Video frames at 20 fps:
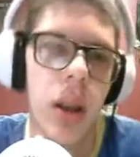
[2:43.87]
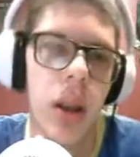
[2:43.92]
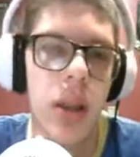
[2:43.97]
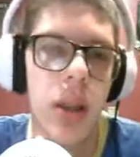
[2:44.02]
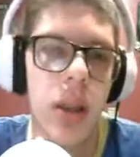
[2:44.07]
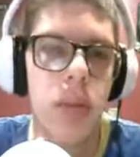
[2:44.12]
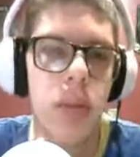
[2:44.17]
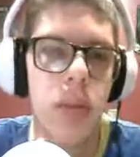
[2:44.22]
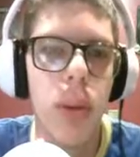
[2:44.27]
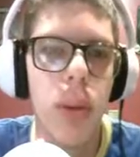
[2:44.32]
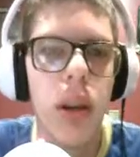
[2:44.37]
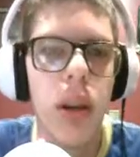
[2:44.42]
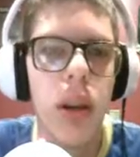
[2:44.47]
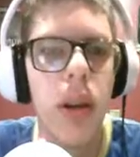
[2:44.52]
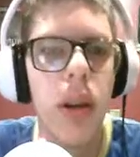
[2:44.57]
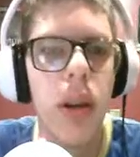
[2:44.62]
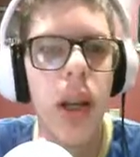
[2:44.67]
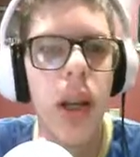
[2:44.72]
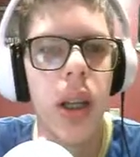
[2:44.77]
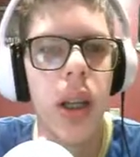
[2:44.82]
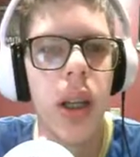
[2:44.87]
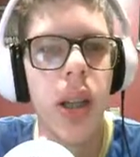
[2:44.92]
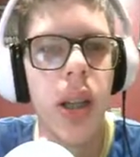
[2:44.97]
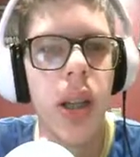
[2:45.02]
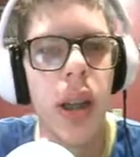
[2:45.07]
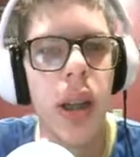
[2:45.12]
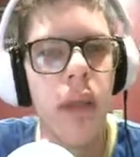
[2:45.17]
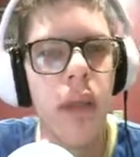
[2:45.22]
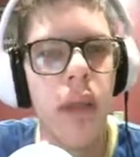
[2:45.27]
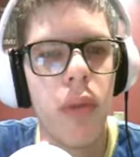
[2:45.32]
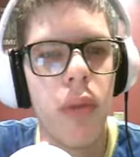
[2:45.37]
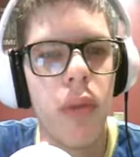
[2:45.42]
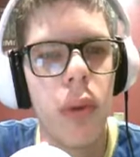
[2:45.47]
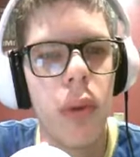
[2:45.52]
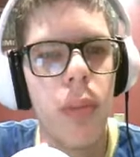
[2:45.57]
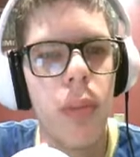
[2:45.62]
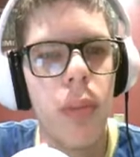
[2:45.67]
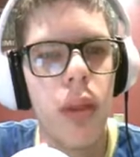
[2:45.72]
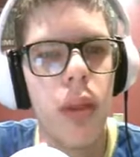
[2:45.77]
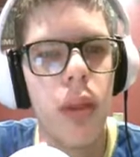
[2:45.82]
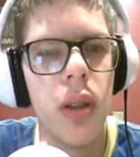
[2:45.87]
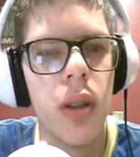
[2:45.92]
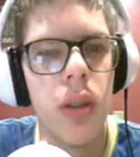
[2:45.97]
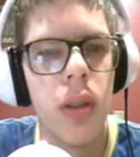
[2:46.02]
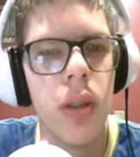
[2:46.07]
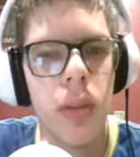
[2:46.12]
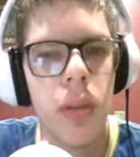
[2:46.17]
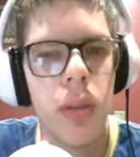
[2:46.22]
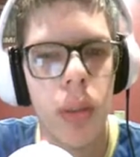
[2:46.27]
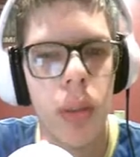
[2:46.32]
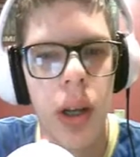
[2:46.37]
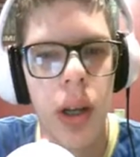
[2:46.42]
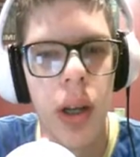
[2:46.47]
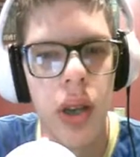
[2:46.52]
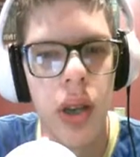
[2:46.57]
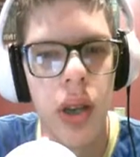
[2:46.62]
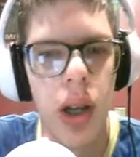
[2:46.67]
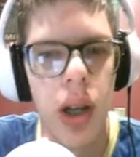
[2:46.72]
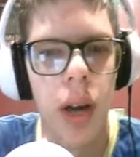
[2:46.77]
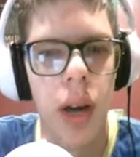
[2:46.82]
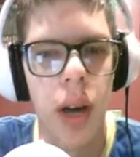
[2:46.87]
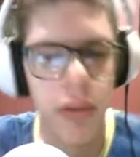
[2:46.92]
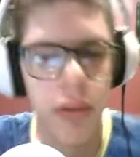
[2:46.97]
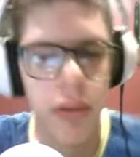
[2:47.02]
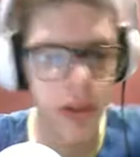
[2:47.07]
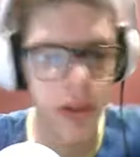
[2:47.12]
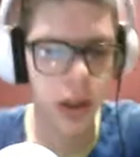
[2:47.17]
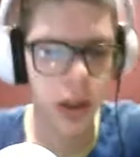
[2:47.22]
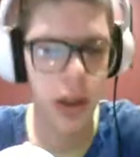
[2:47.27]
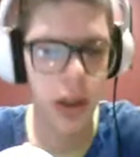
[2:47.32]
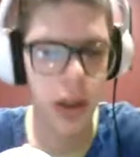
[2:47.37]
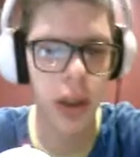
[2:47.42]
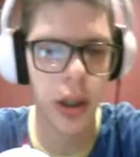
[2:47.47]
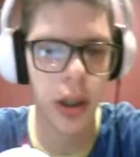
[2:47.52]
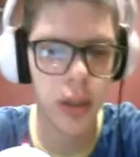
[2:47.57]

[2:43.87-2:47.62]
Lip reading: it's pretty great in that form, and you can branch off of it. Like